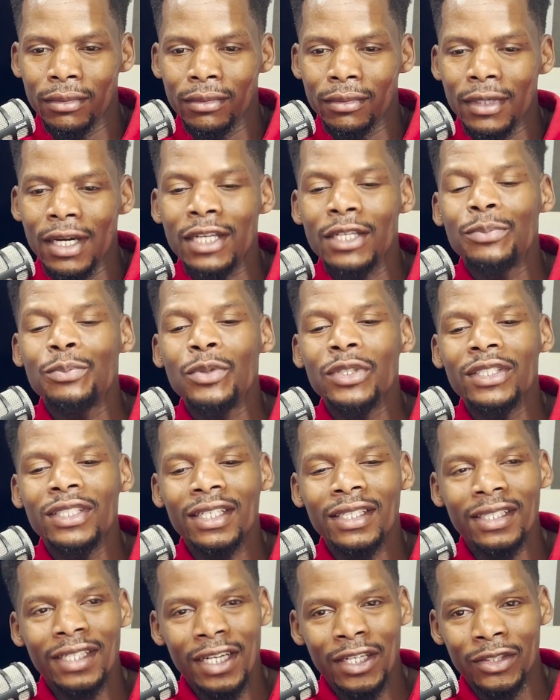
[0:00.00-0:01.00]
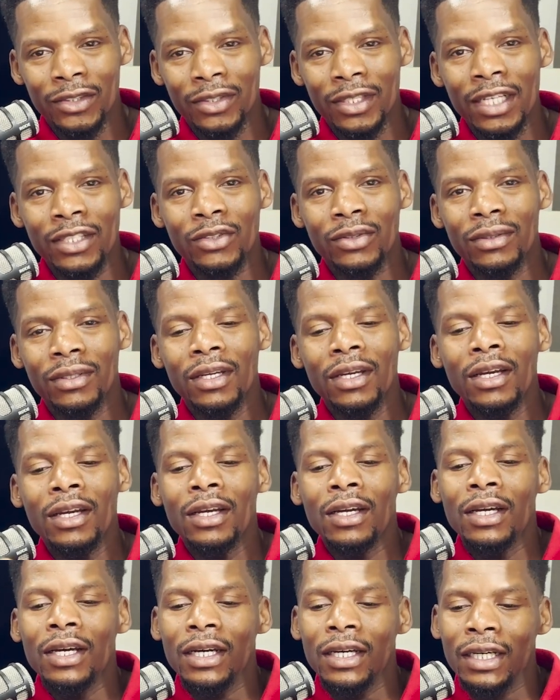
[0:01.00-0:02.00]
and presentation
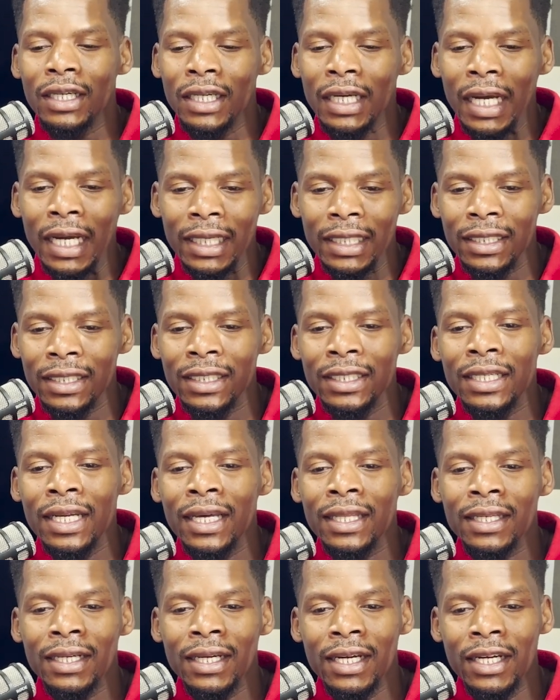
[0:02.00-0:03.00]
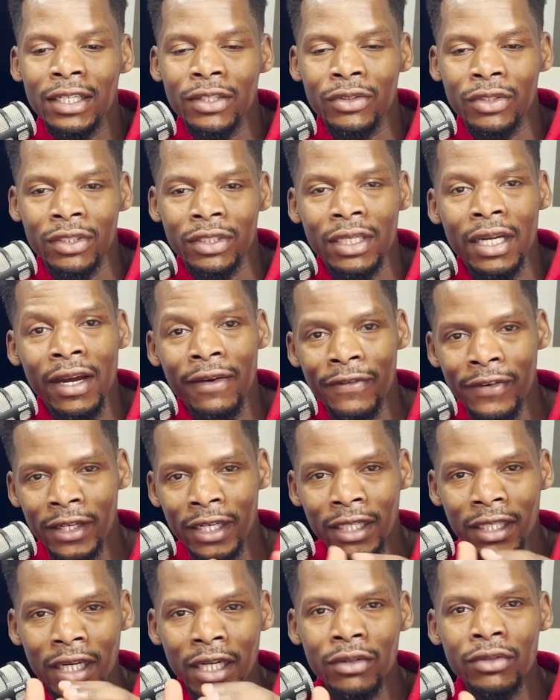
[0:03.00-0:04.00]
and in other countries,
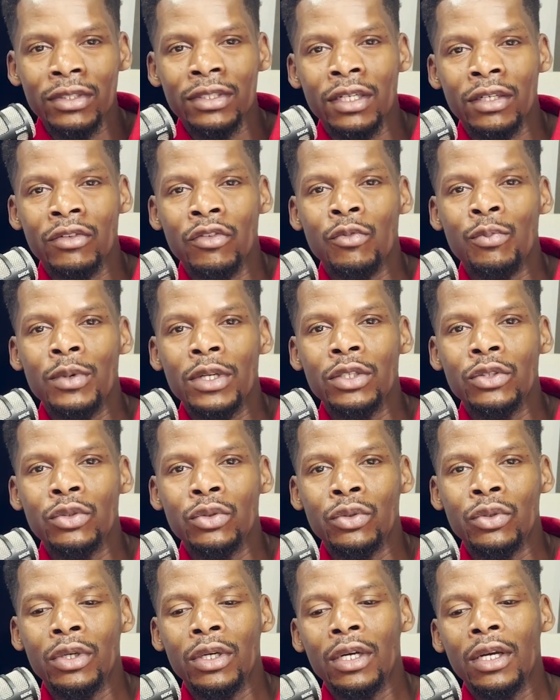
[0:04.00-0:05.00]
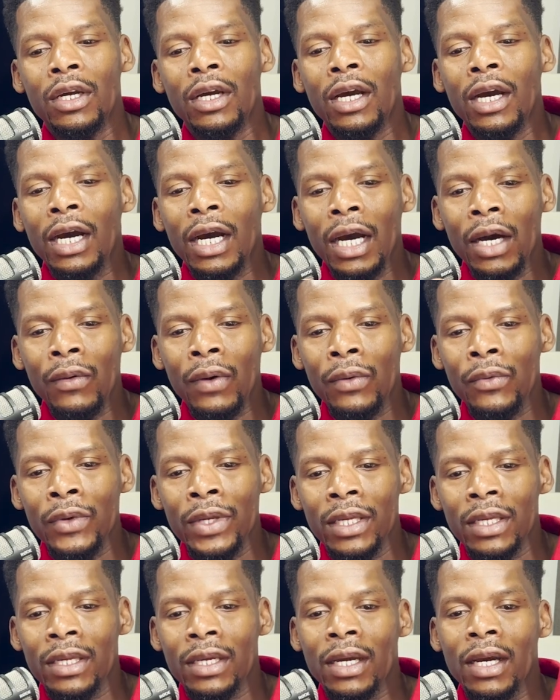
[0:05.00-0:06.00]
African countries that you've been to. How are
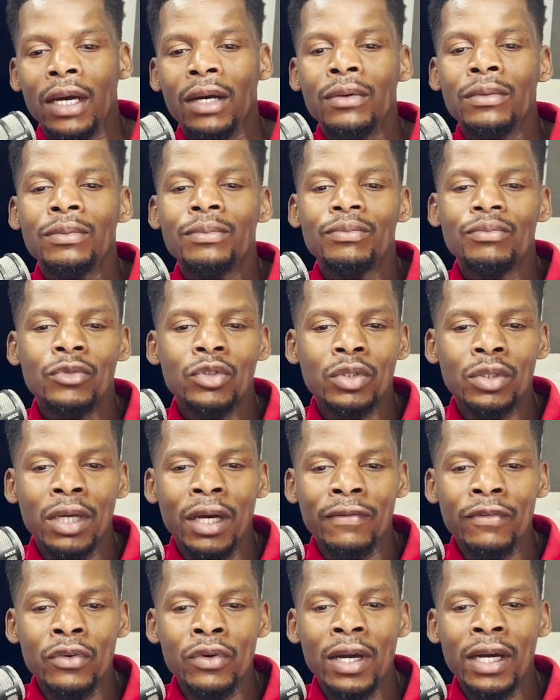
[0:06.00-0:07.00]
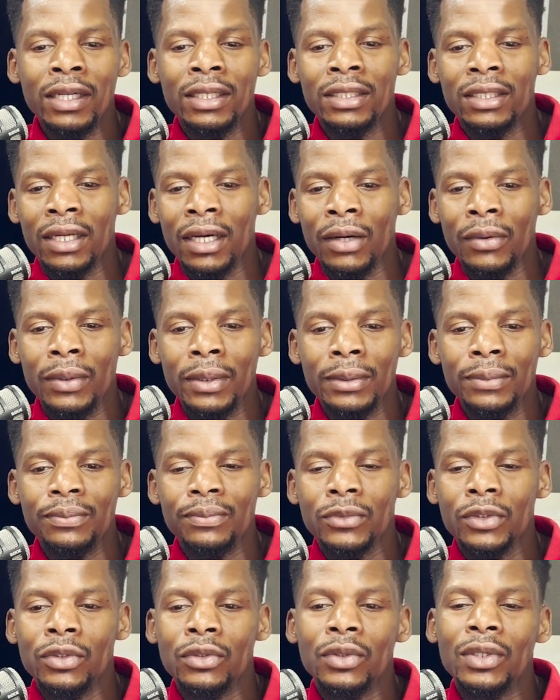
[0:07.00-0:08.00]
we? How have you had our
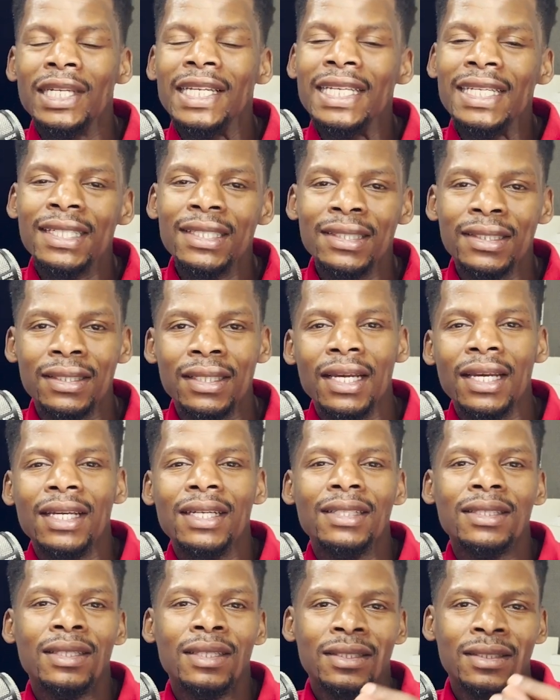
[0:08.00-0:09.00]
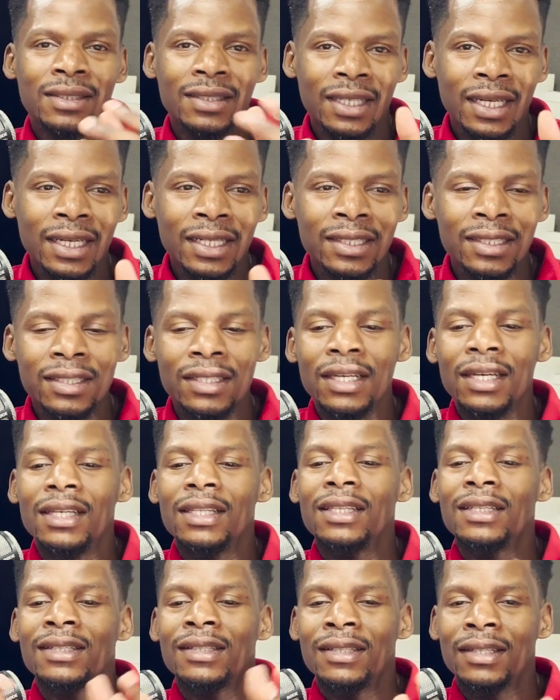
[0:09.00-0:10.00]
links, the sets,
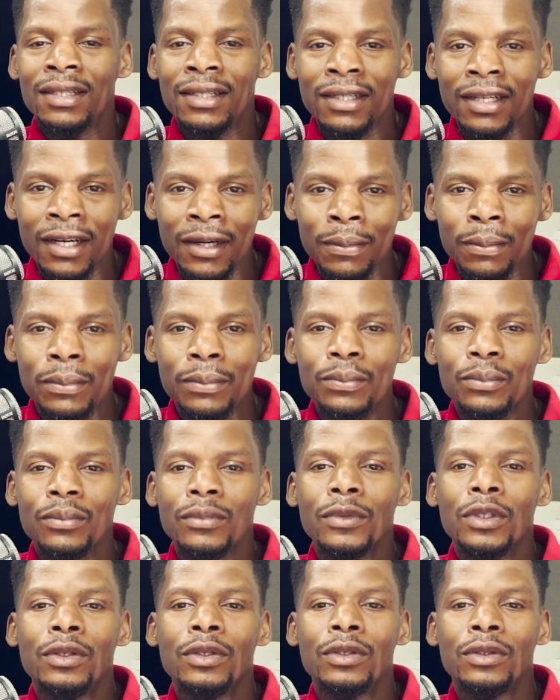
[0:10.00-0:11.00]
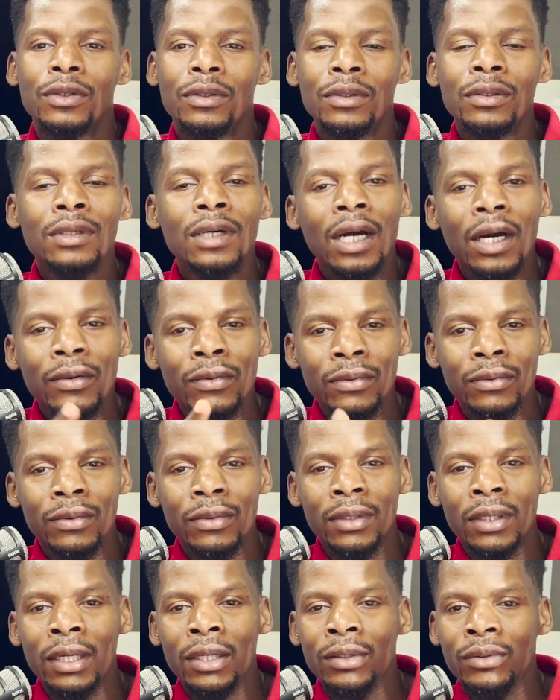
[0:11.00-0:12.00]
the setup?
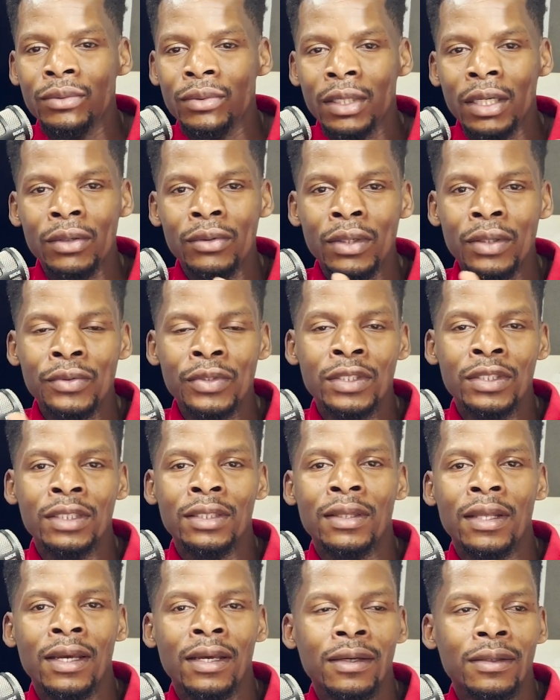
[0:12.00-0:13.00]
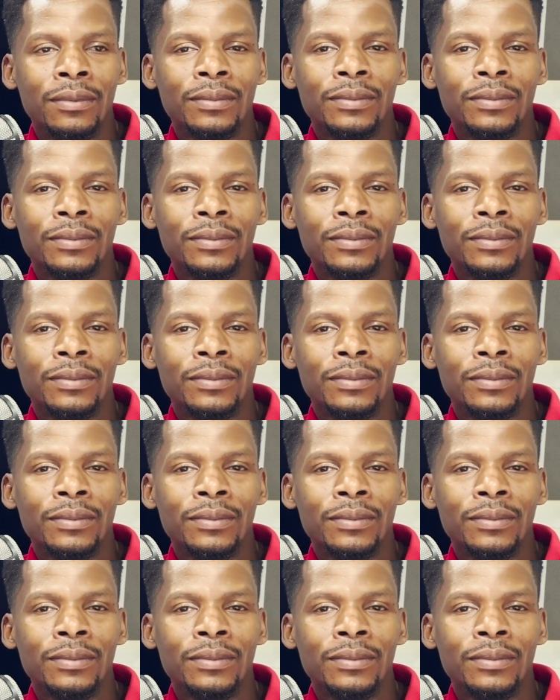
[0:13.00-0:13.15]
How is it there?